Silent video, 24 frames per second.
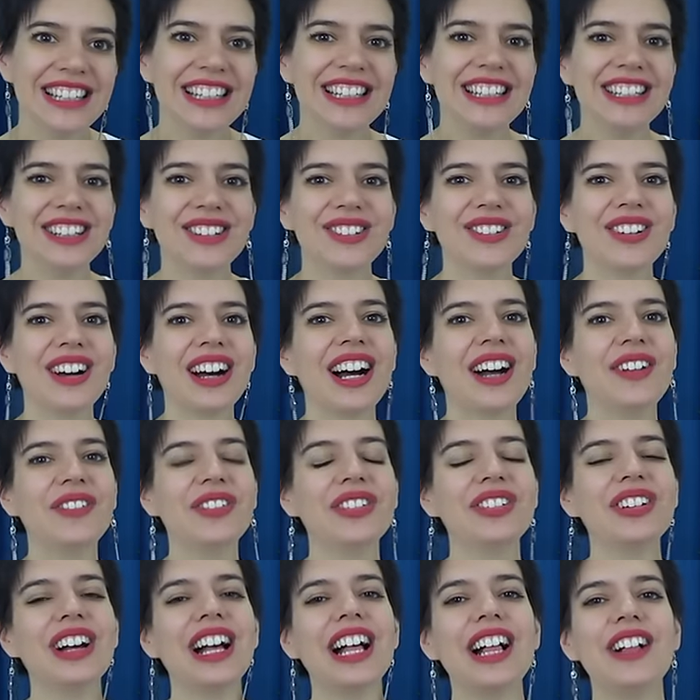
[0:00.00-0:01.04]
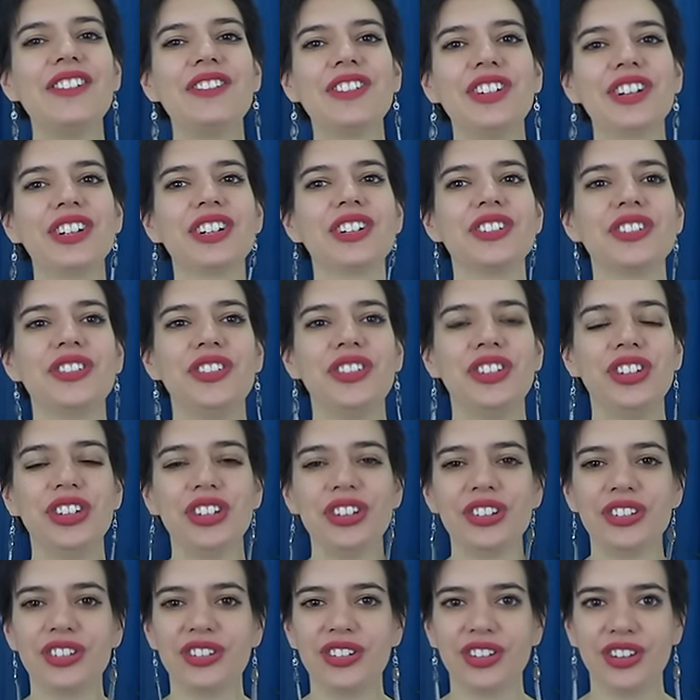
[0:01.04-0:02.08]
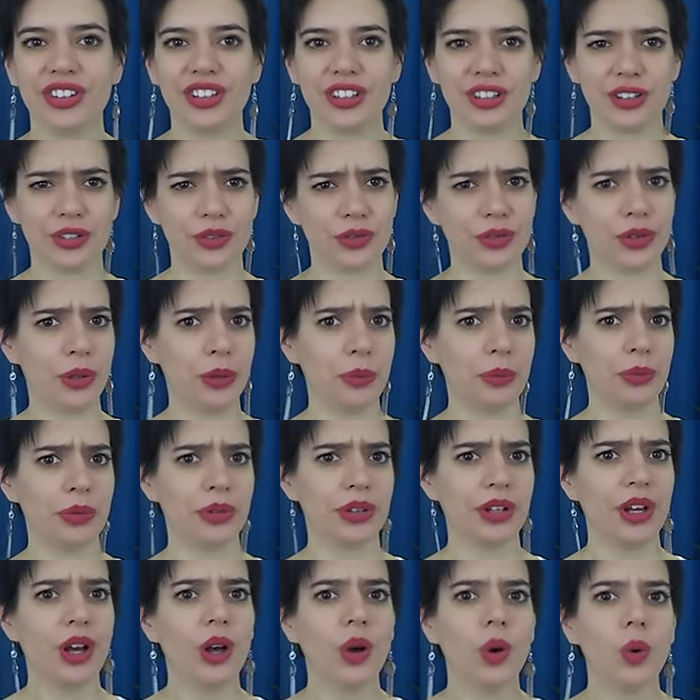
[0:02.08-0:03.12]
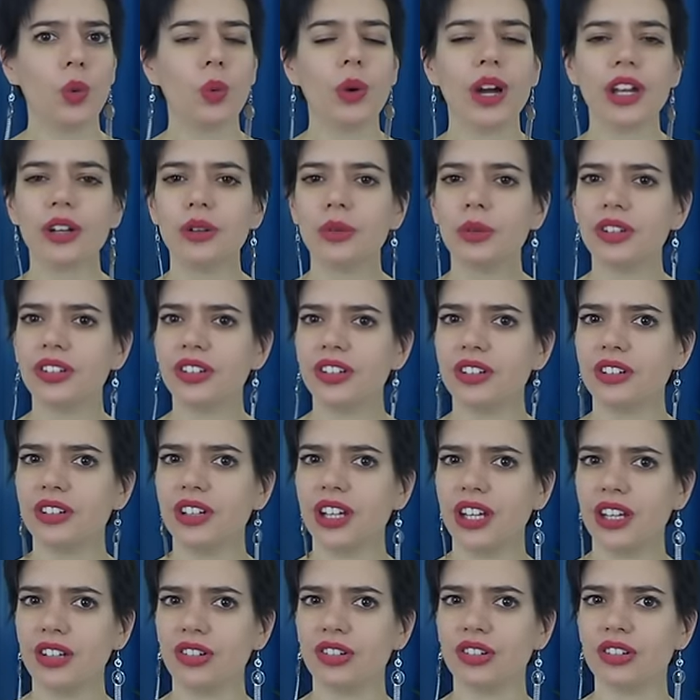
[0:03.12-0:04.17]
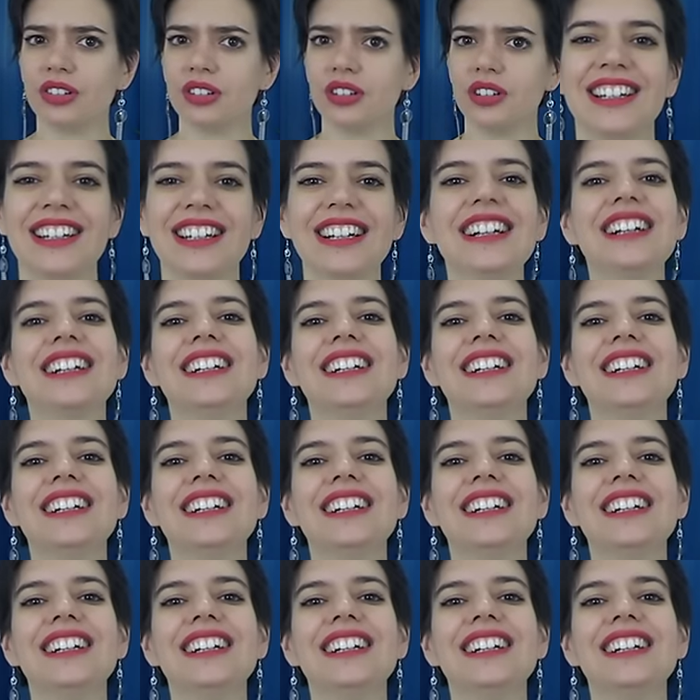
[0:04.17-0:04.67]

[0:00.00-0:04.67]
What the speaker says: It will have you ever confused these verbs. What was the occasion?